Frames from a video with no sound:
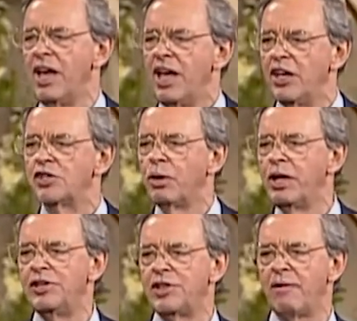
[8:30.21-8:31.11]
Here's what,
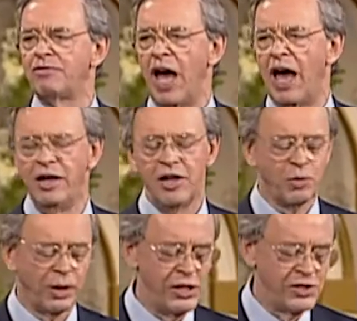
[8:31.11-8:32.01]
he's after, uh, here's
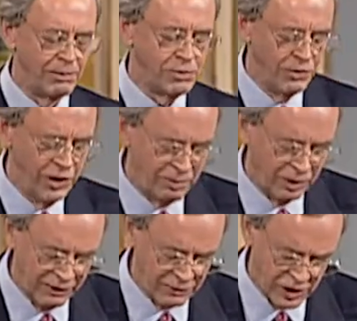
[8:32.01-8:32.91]
what he's up to in the
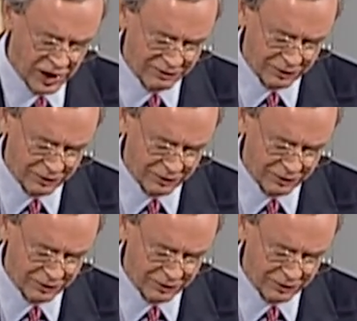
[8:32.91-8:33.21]
unbeliever's life.